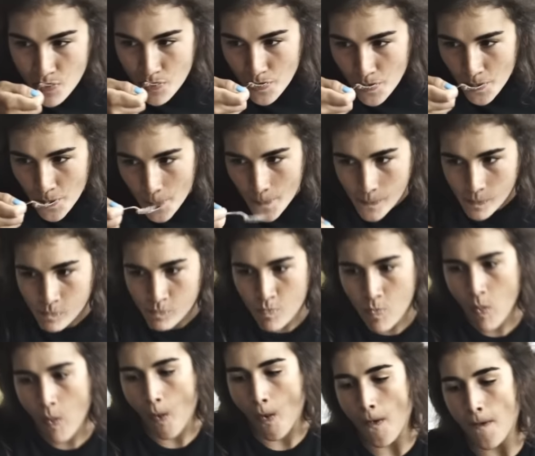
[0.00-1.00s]
a set
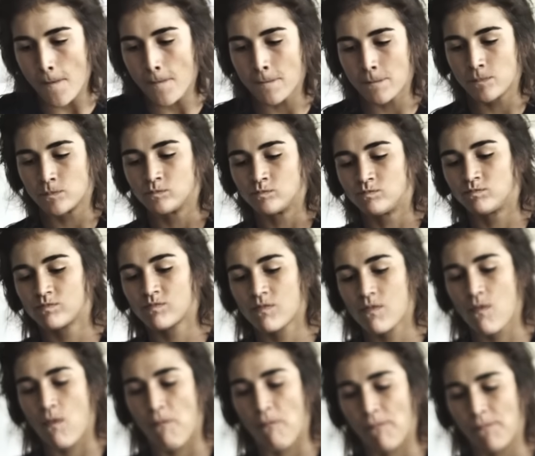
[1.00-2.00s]
diet. I mean, I eat
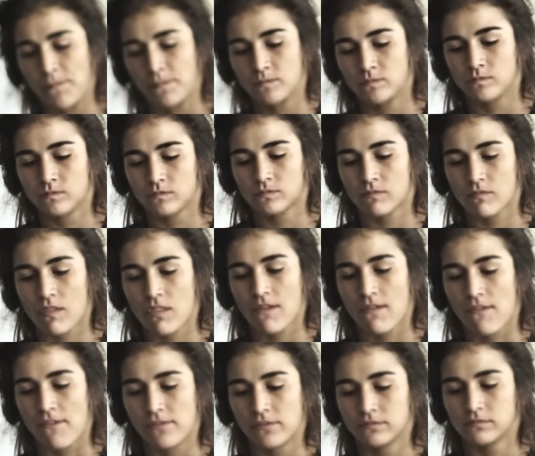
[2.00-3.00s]
clean.
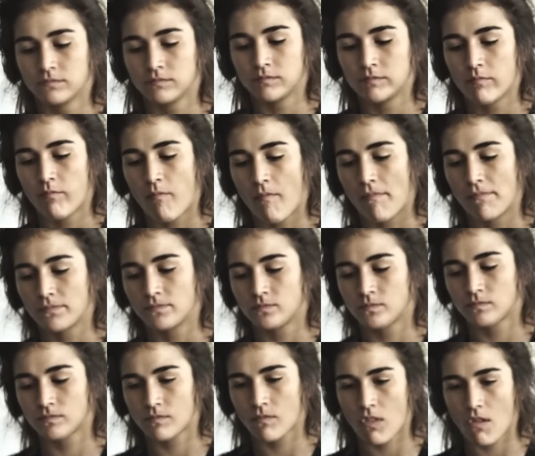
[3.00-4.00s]
I eat
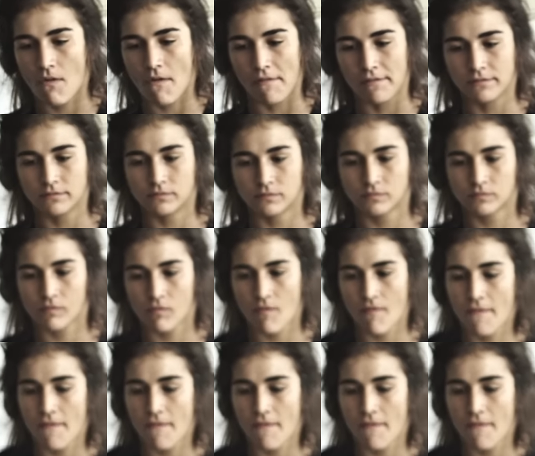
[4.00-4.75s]
paleo. I eat